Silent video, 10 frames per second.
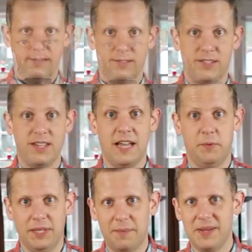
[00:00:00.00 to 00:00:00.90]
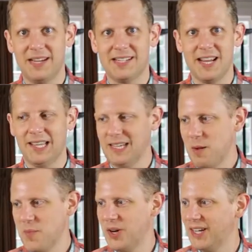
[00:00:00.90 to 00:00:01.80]
So yeah, with that being said, I think
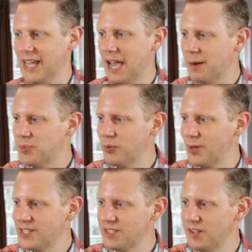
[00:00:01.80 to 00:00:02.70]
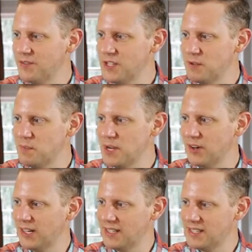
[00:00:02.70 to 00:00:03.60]
I'm going to cap the rest of this
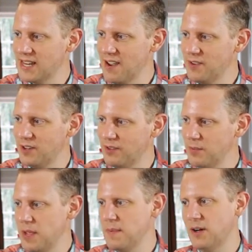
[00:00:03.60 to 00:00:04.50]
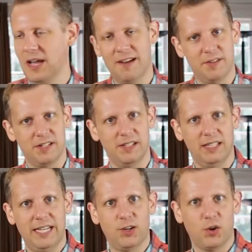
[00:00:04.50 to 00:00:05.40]
beer and save it. Maybe I'll have it
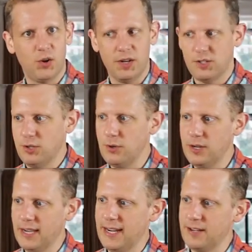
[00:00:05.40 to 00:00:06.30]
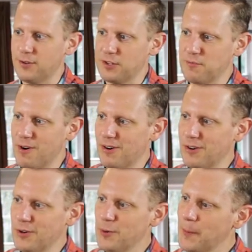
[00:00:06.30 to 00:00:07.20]
later on tonight or
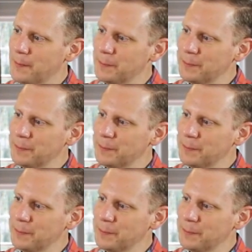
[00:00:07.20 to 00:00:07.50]
tomorrow.